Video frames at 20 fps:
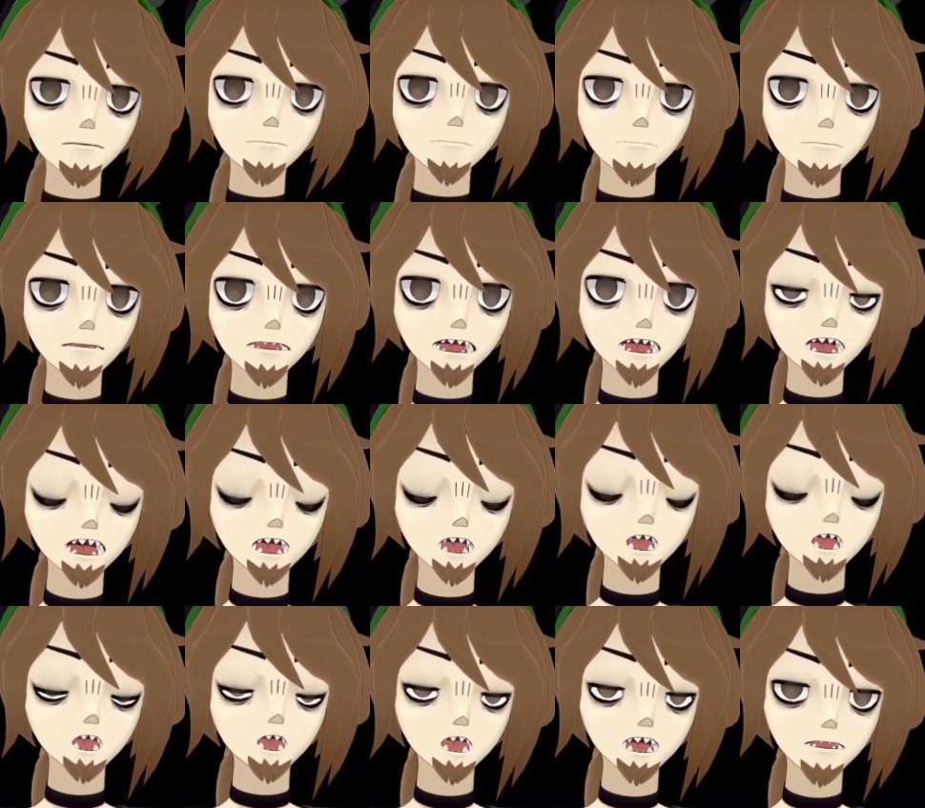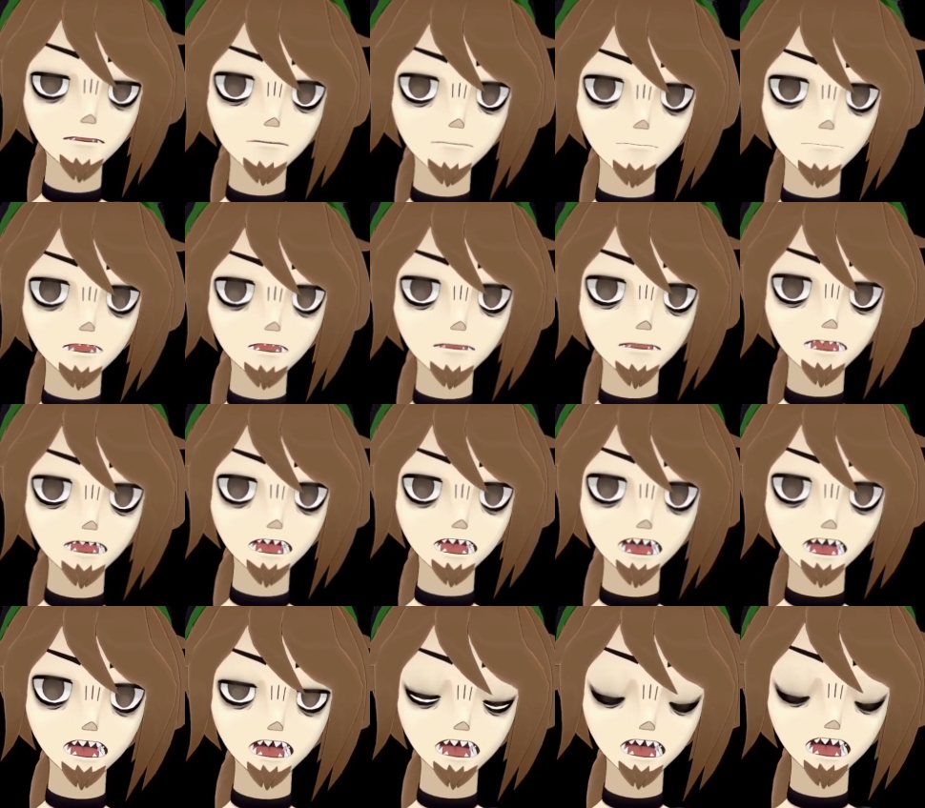as I can.
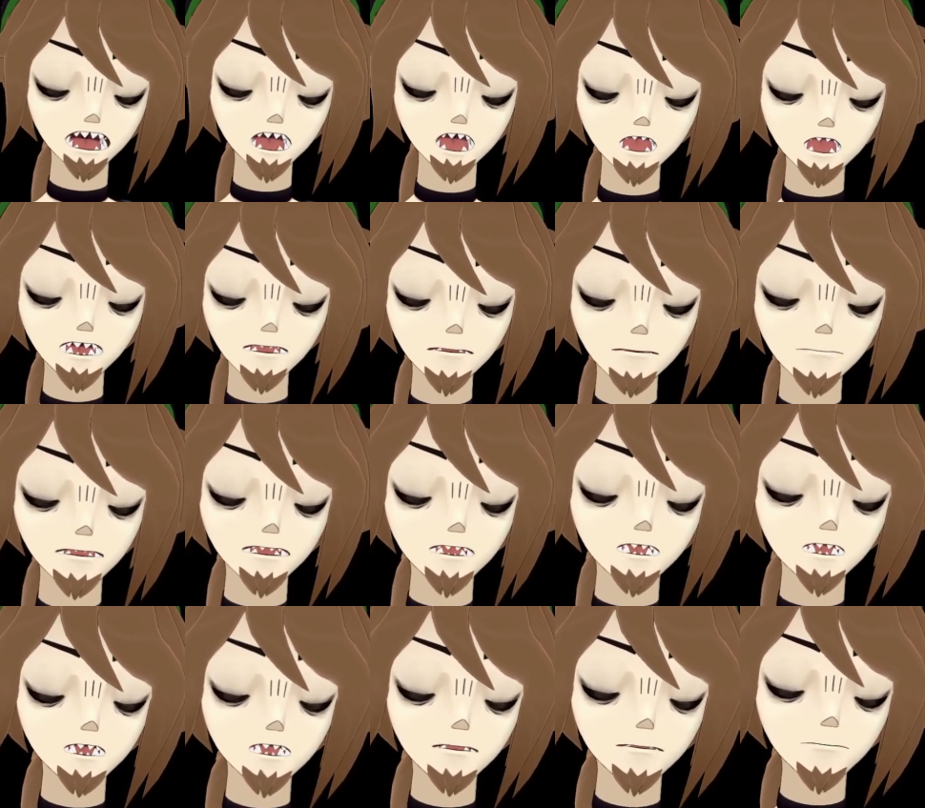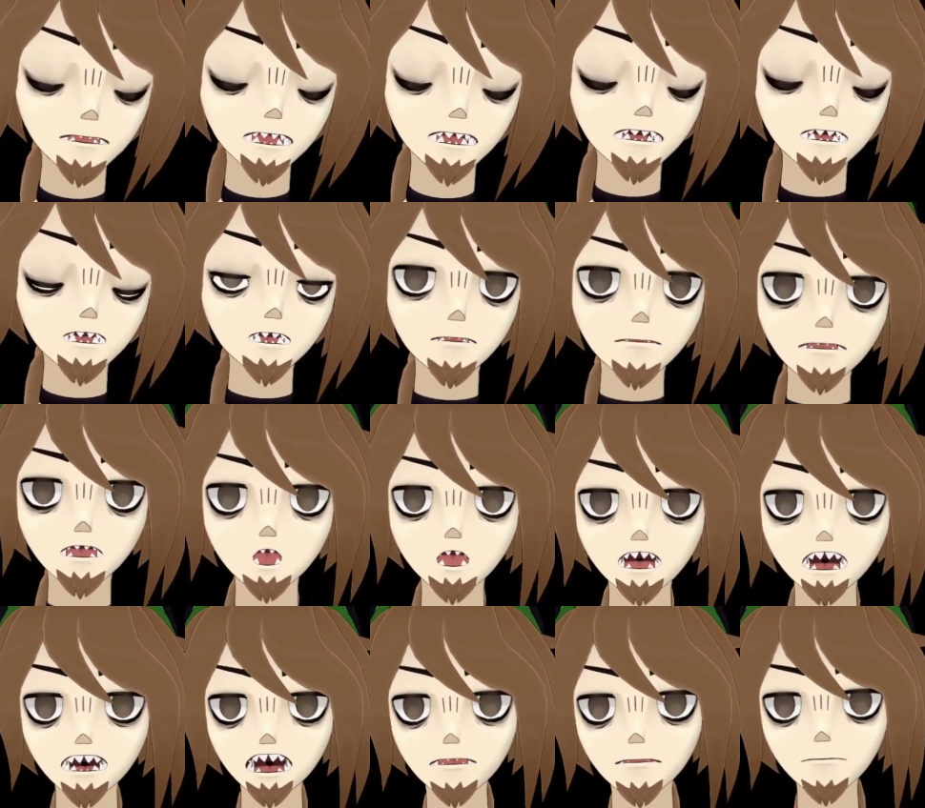I am never, ever going
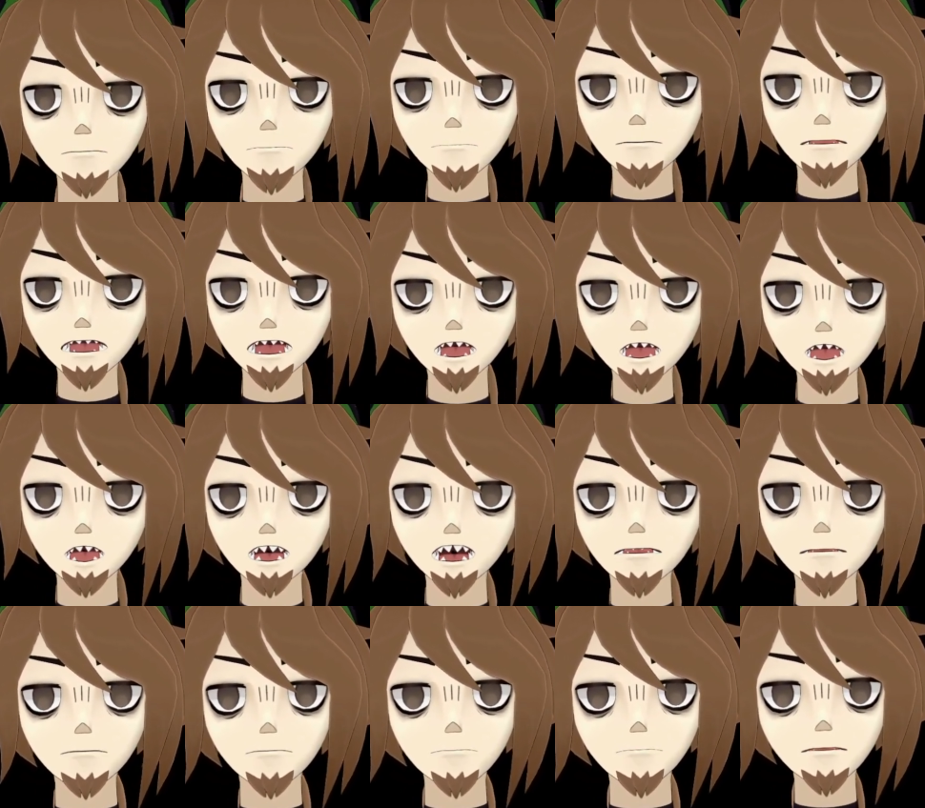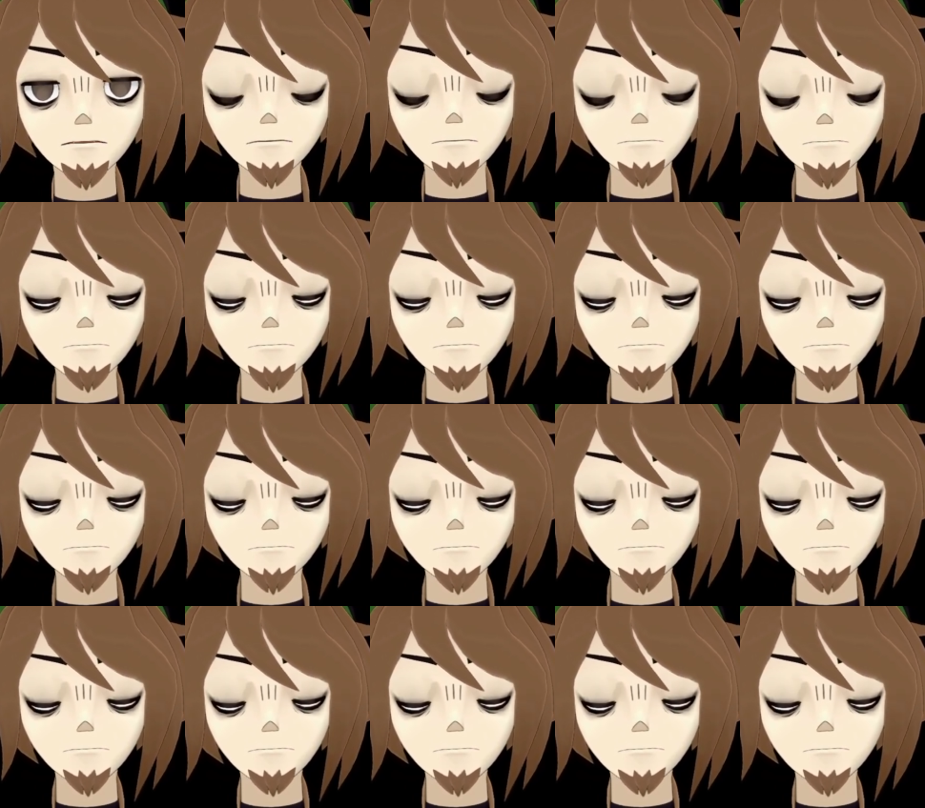to just quit them.